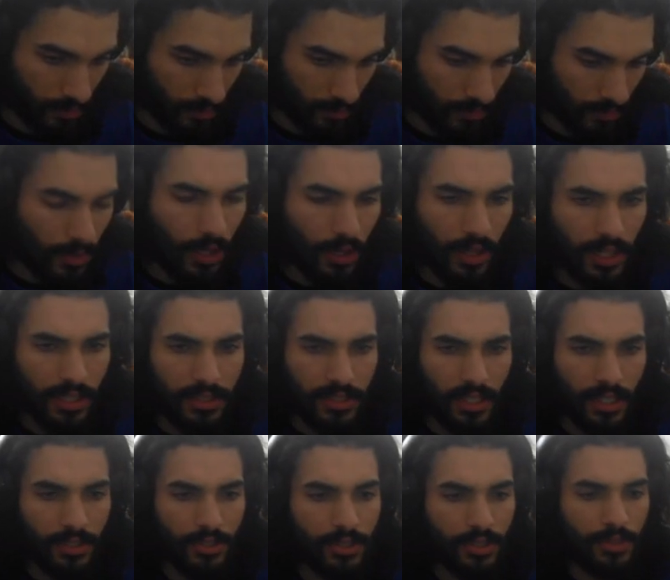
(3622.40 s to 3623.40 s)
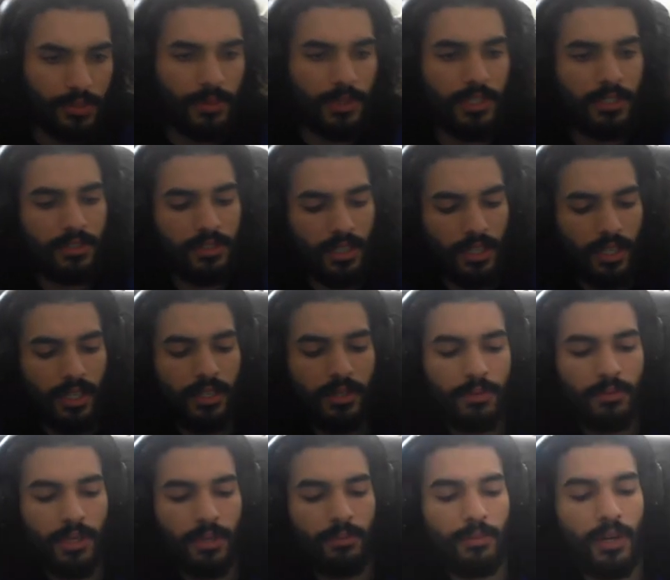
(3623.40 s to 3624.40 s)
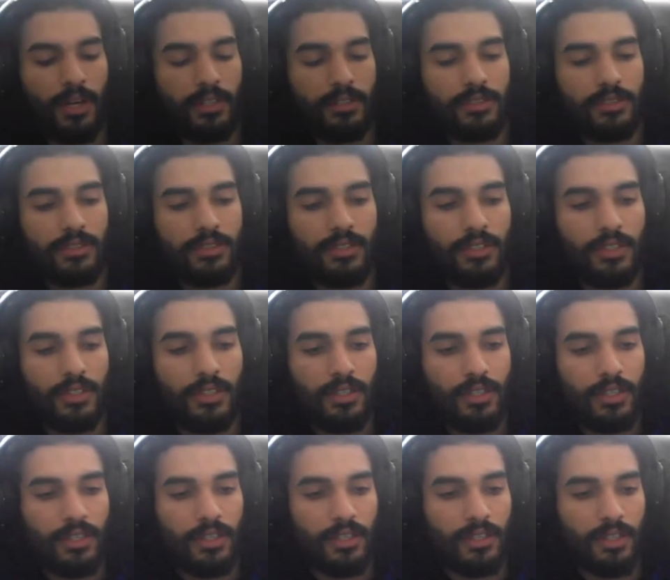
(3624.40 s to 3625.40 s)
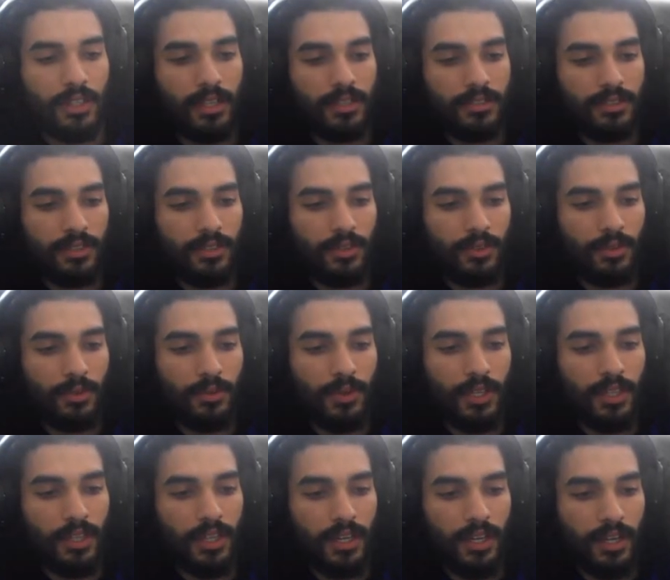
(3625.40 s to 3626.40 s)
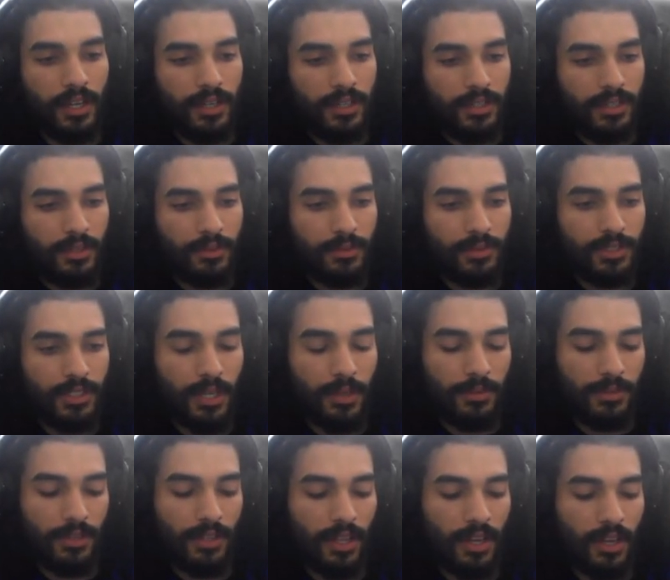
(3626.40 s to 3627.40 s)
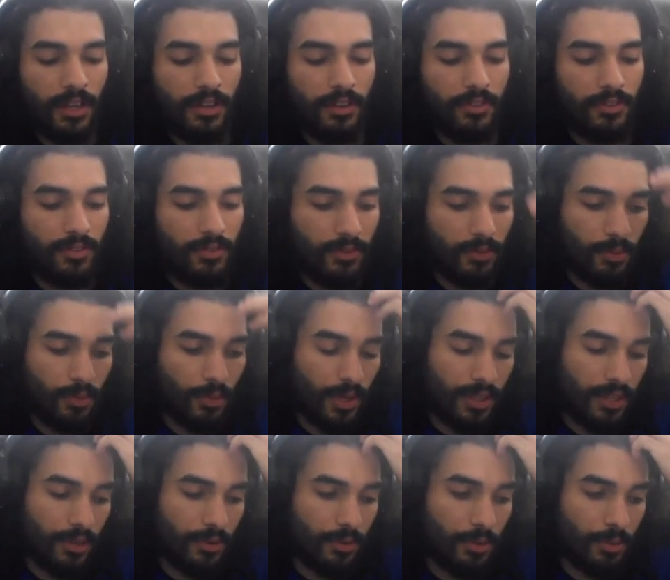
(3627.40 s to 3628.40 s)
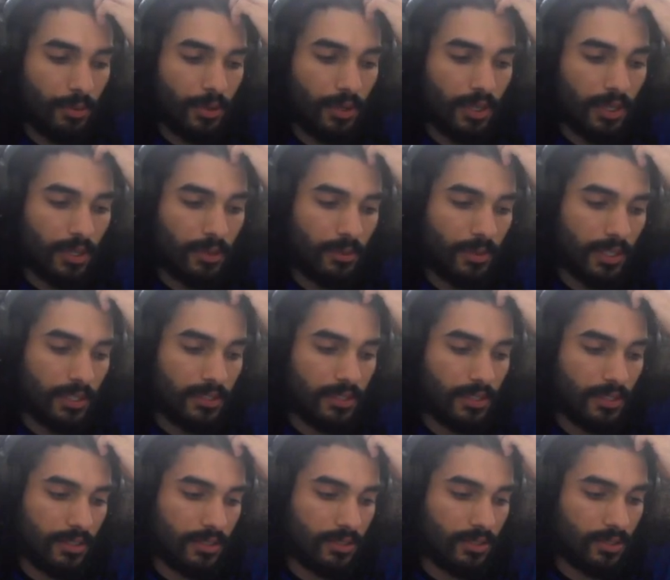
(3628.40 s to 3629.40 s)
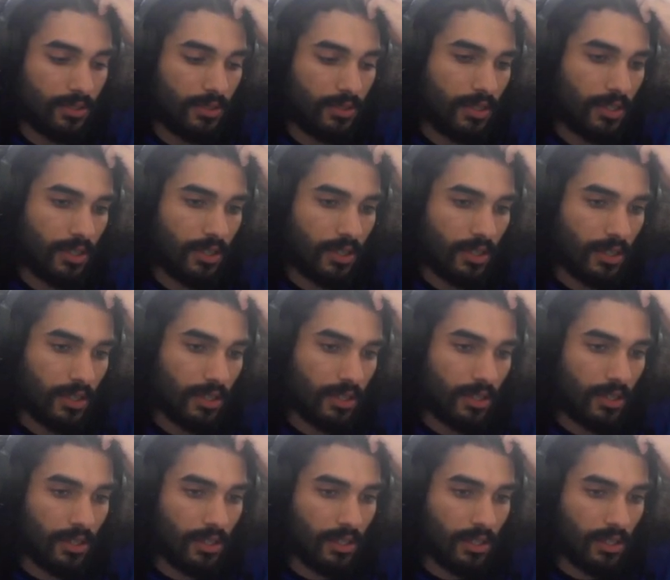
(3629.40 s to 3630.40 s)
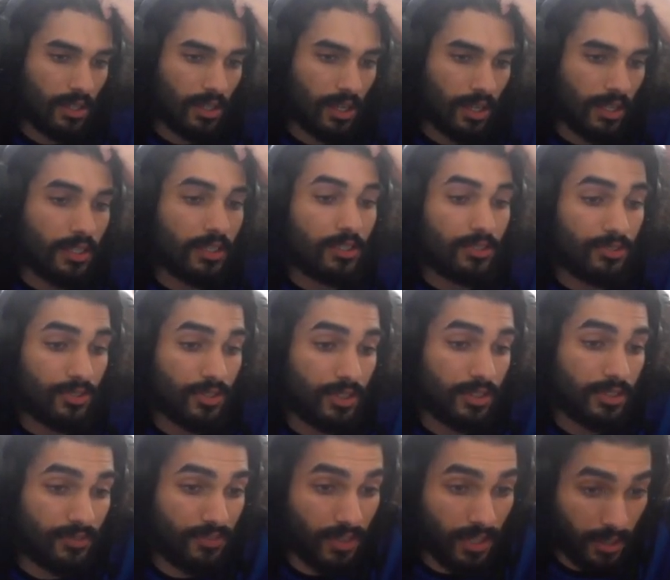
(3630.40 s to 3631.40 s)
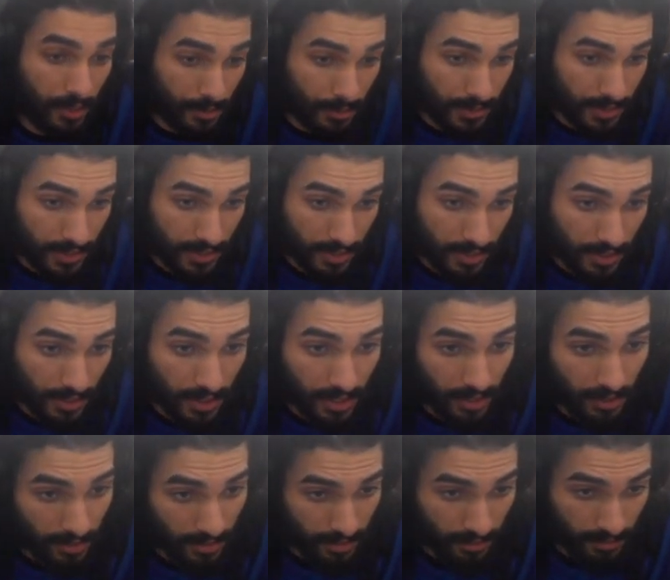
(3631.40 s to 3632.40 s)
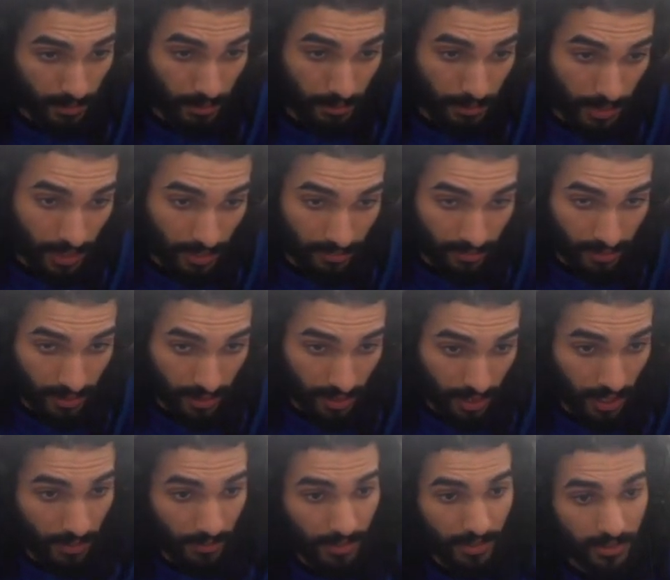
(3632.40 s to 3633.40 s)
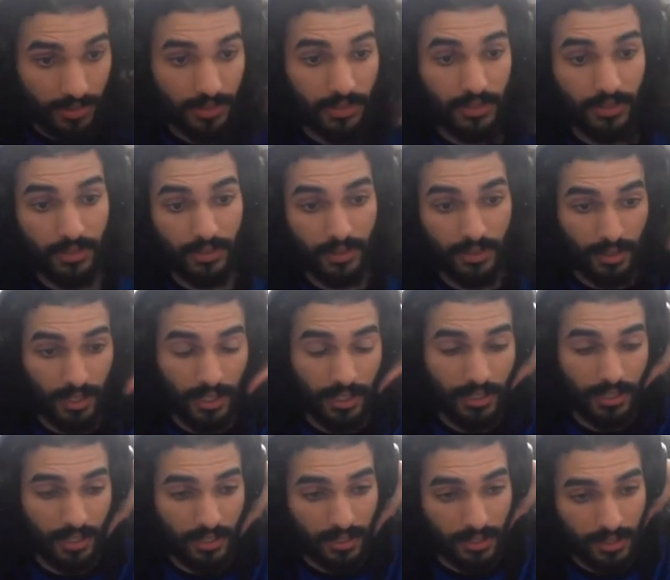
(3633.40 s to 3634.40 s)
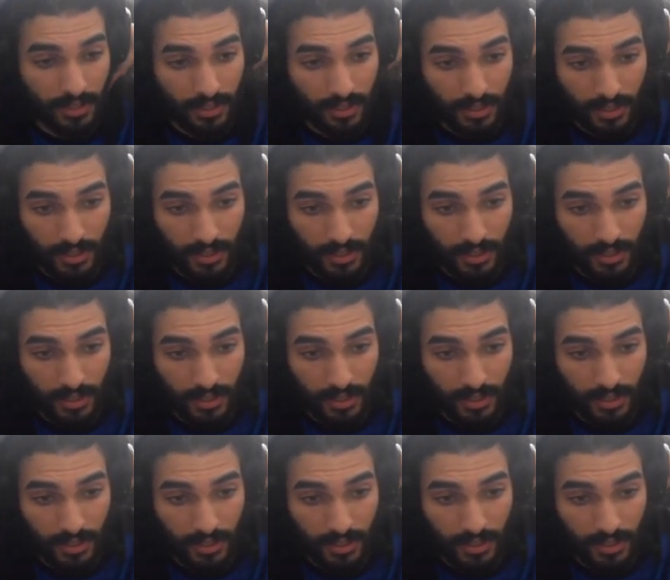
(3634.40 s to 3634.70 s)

No, that's not true, because they had the medbots. That's the only way that Anakin was kept alive when they were putting him into the suit. At least for the films. Maybe not for the comics or Legends.